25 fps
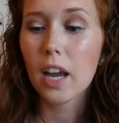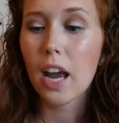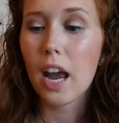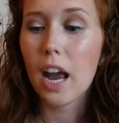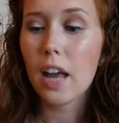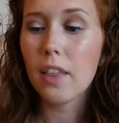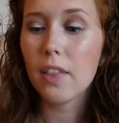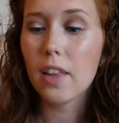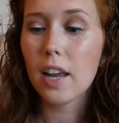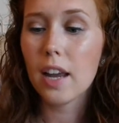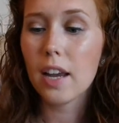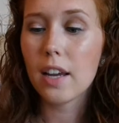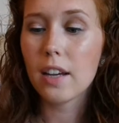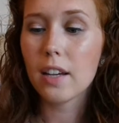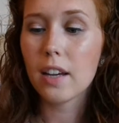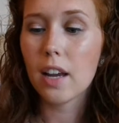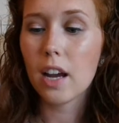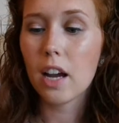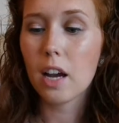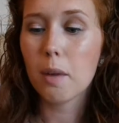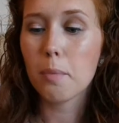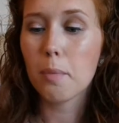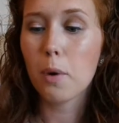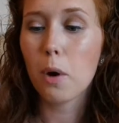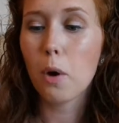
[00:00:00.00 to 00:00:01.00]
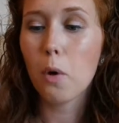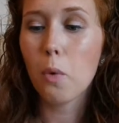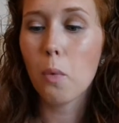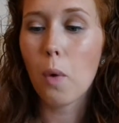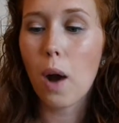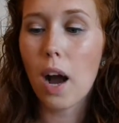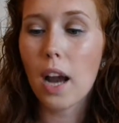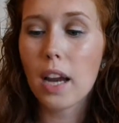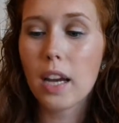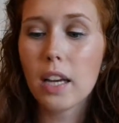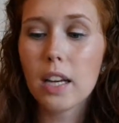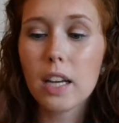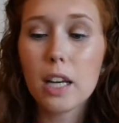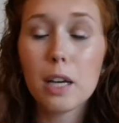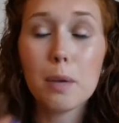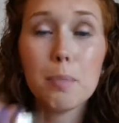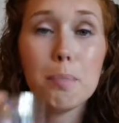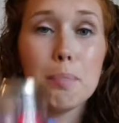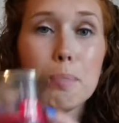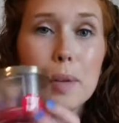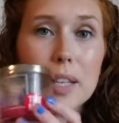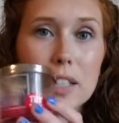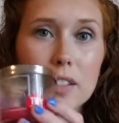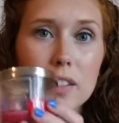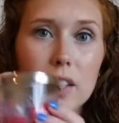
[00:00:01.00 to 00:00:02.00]
And then Hawaiian
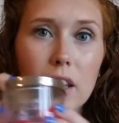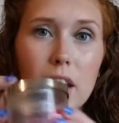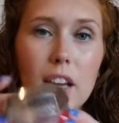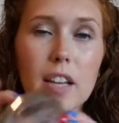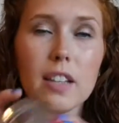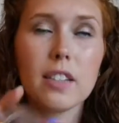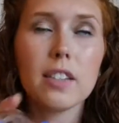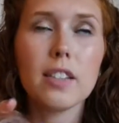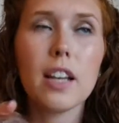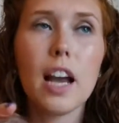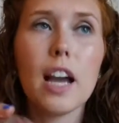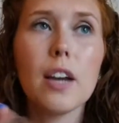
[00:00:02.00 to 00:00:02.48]
Hibiscus.